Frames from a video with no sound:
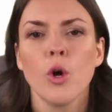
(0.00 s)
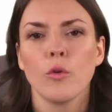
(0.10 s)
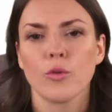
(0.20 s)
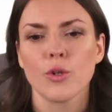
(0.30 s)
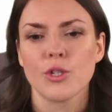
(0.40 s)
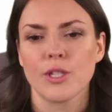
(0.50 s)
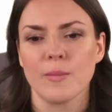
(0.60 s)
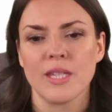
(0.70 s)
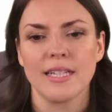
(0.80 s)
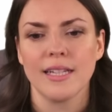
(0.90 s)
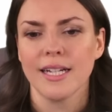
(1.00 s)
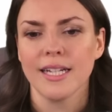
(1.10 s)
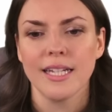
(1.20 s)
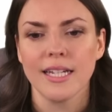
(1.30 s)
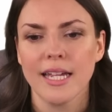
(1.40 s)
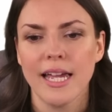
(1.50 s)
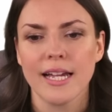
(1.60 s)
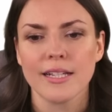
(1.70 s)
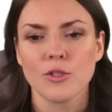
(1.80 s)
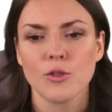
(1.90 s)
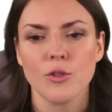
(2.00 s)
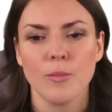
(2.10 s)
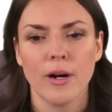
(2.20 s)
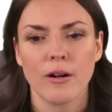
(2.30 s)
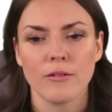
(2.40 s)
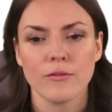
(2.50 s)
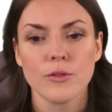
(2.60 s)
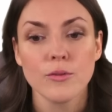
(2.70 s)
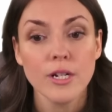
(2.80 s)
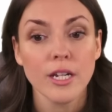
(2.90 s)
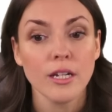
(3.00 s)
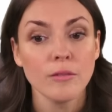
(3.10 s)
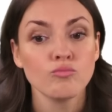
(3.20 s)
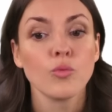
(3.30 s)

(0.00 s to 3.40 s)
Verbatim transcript: for something like x to the power of three.